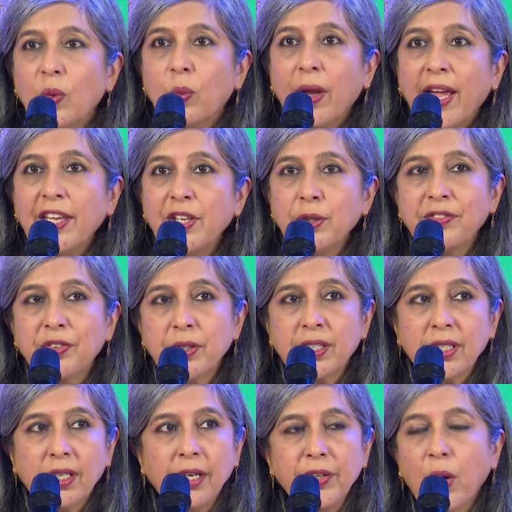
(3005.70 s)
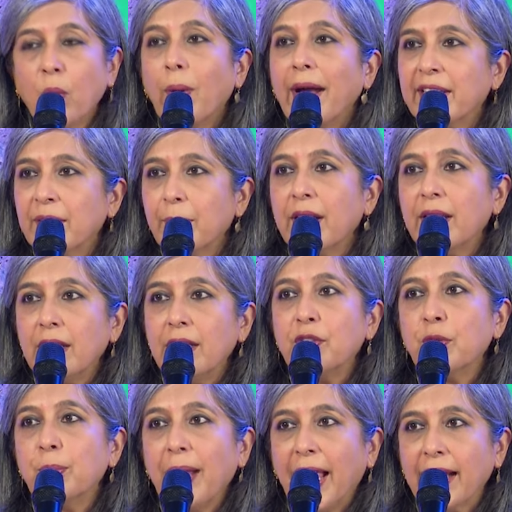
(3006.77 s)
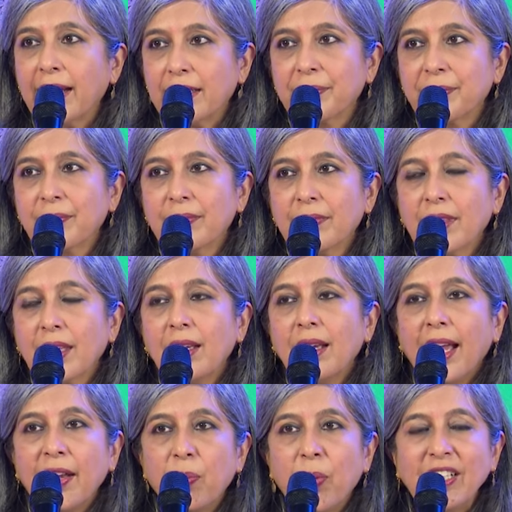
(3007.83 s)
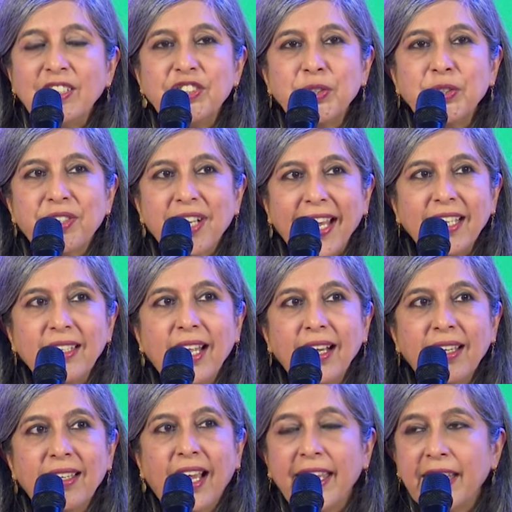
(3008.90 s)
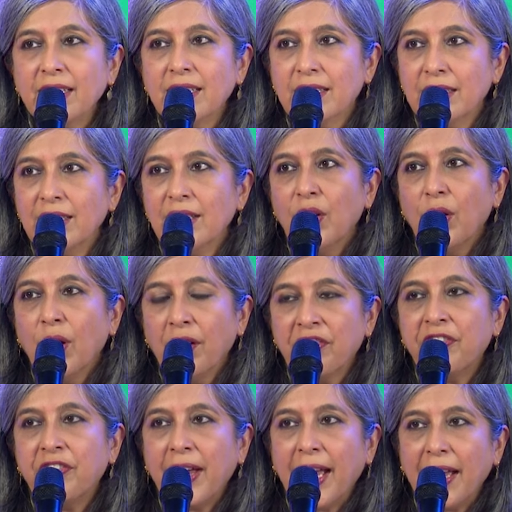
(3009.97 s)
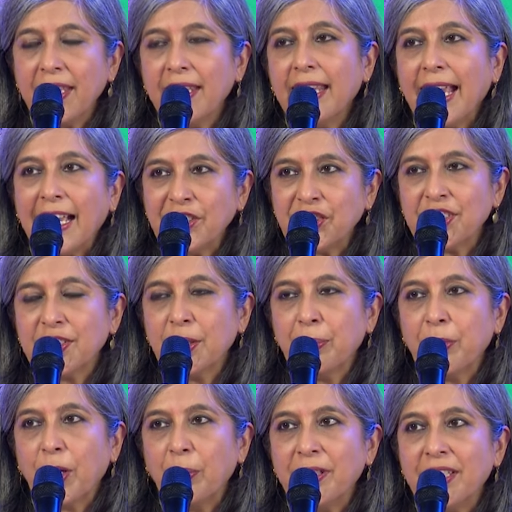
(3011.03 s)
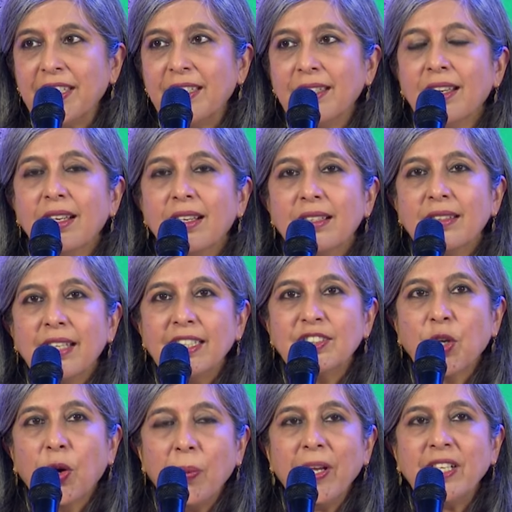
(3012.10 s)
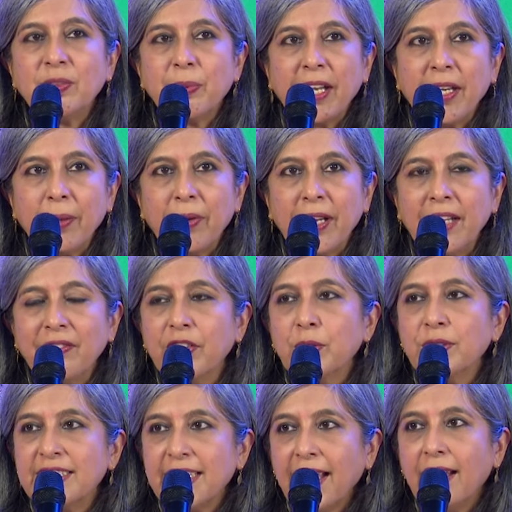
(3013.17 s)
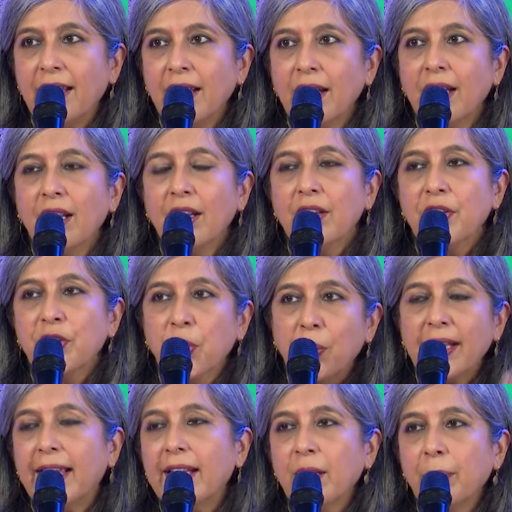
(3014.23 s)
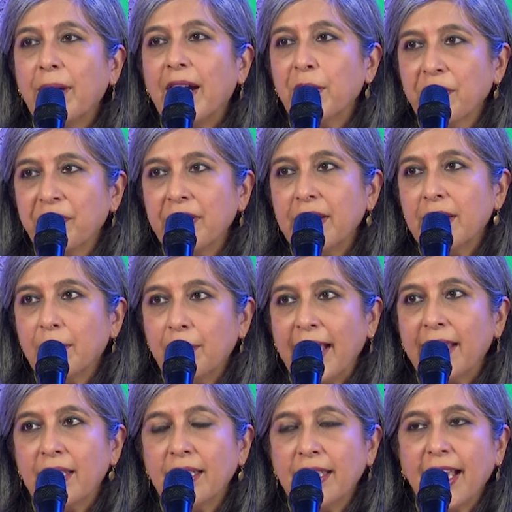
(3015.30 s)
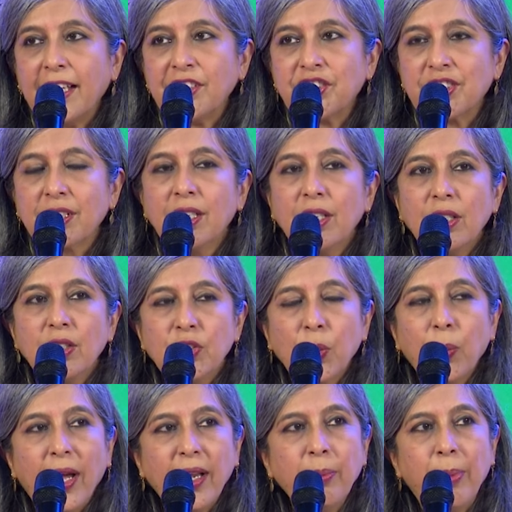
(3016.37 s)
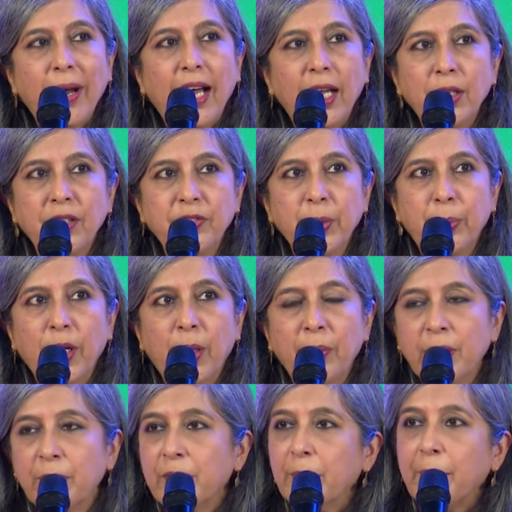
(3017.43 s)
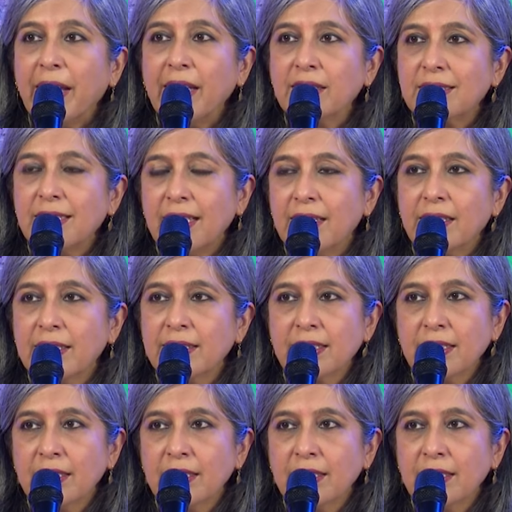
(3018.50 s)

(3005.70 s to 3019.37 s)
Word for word: you have to turn your white money into black. And once you ride that tiger of having cash in the property, there's always, when, whenever you sell, you will get a part of it back in cash. So one part of the problem remains that it is a,